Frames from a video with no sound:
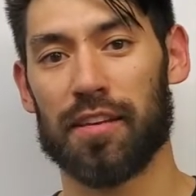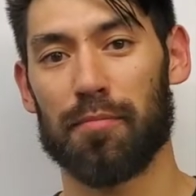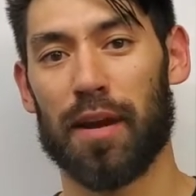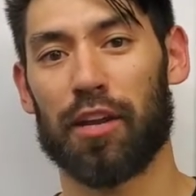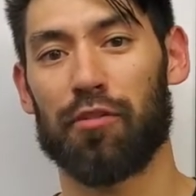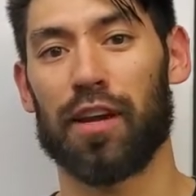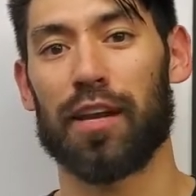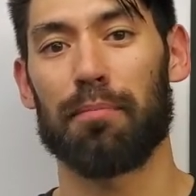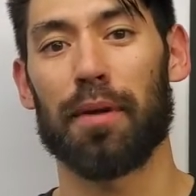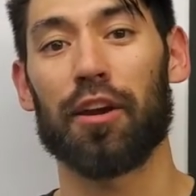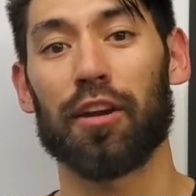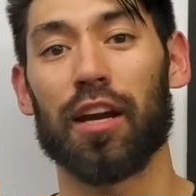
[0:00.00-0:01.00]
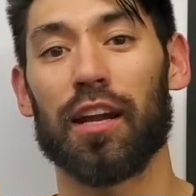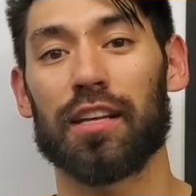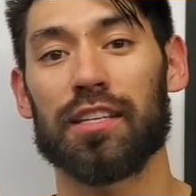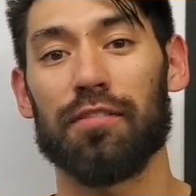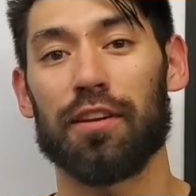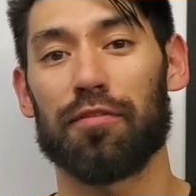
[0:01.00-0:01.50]
by creating better
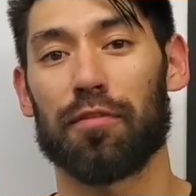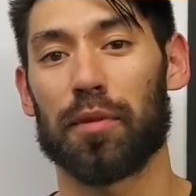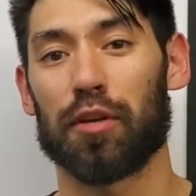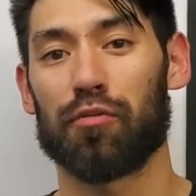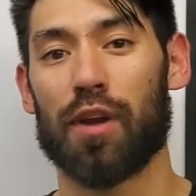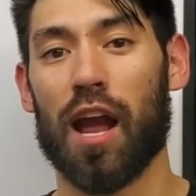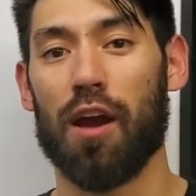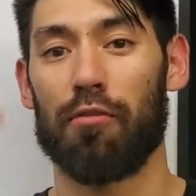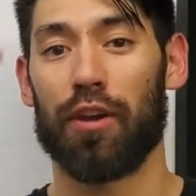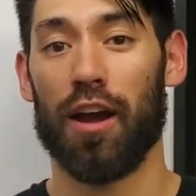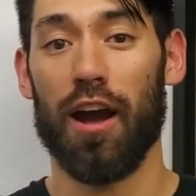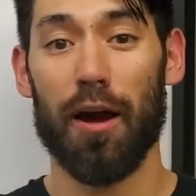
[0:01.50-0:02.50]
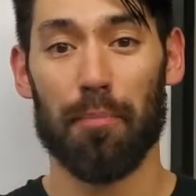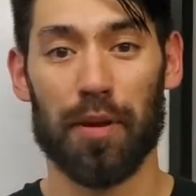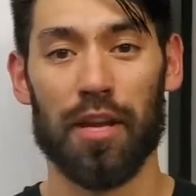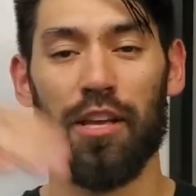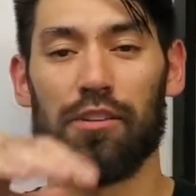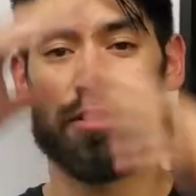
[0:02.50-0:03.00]
connectivity from the ground
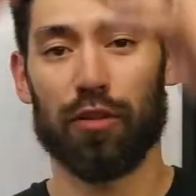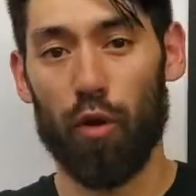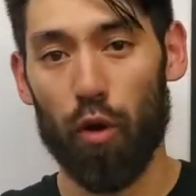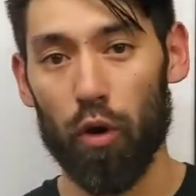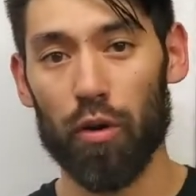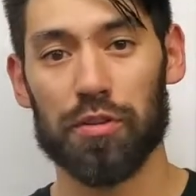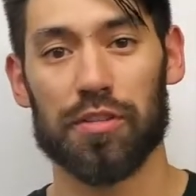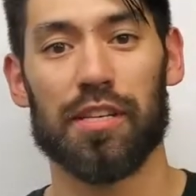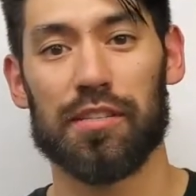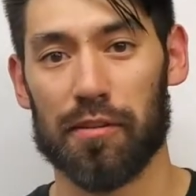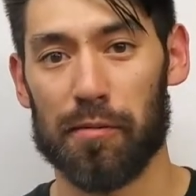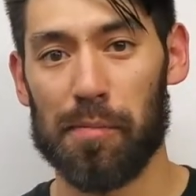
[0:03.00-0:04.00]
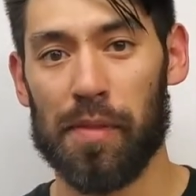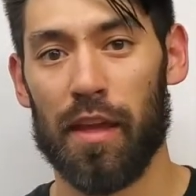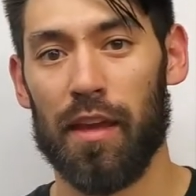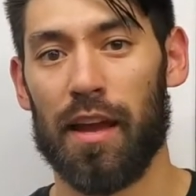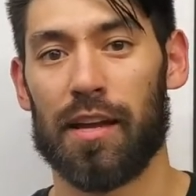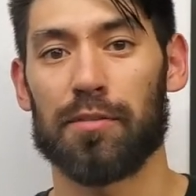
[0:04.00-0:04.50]
up, so the whole system
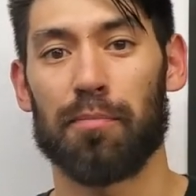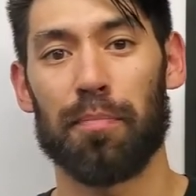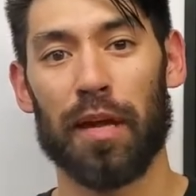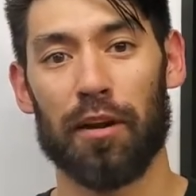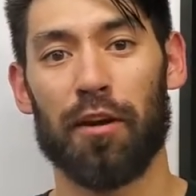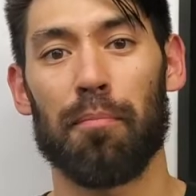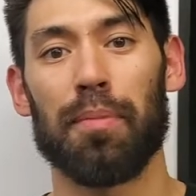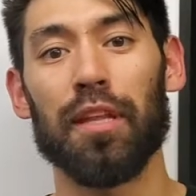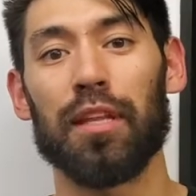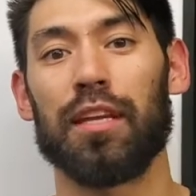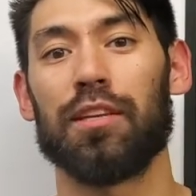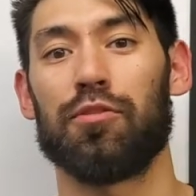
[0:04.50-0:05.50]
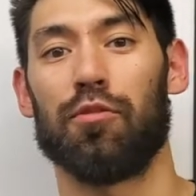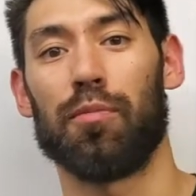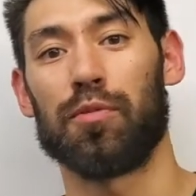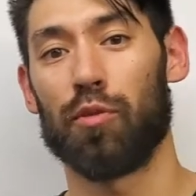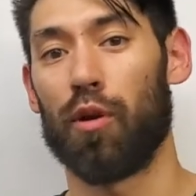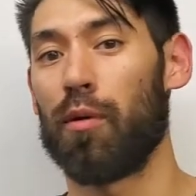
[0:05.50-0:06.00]
has a better ability to
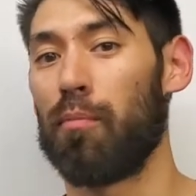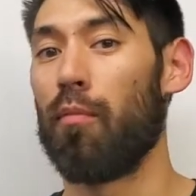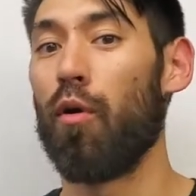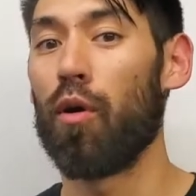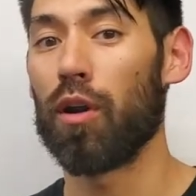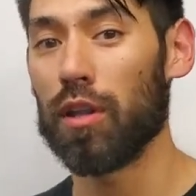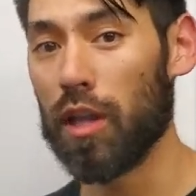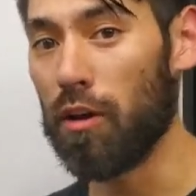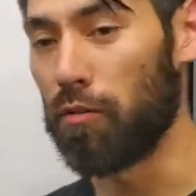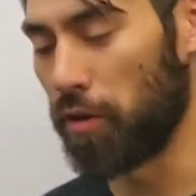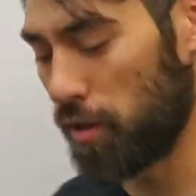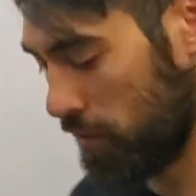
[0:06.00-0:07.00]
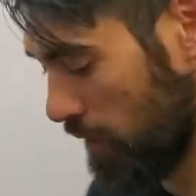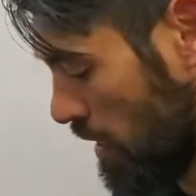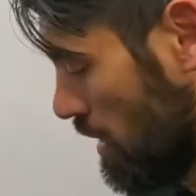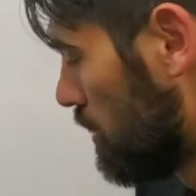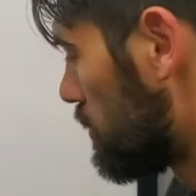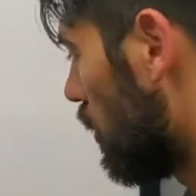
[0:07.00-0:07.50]
absorb more load.
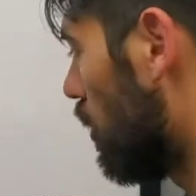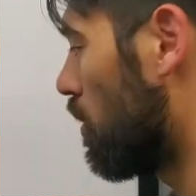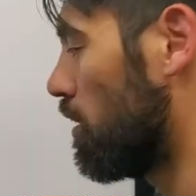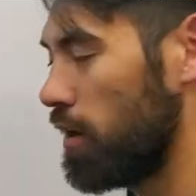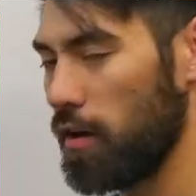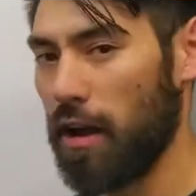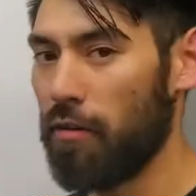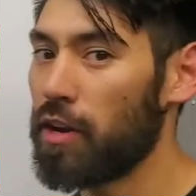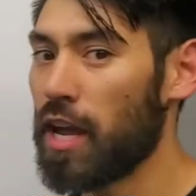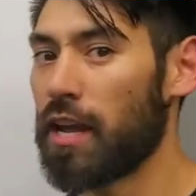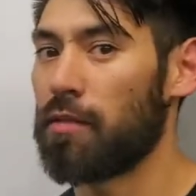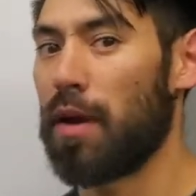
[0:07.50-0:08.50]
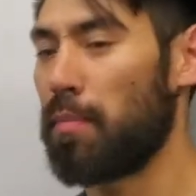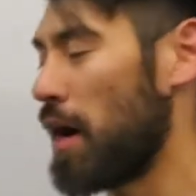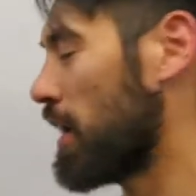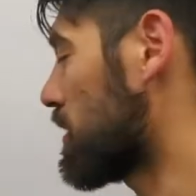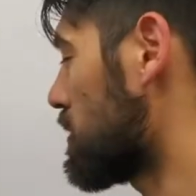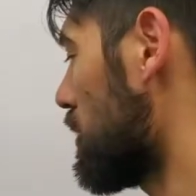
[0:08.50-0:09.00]
So every day in my
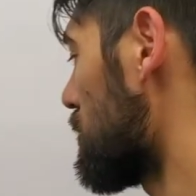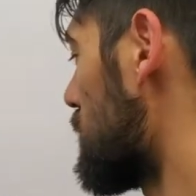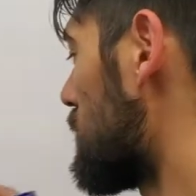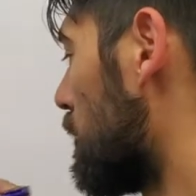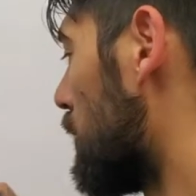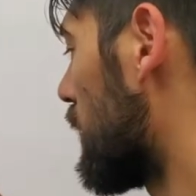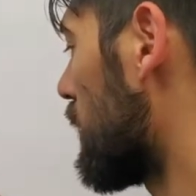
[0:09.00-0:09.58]
practice, I'll see somebody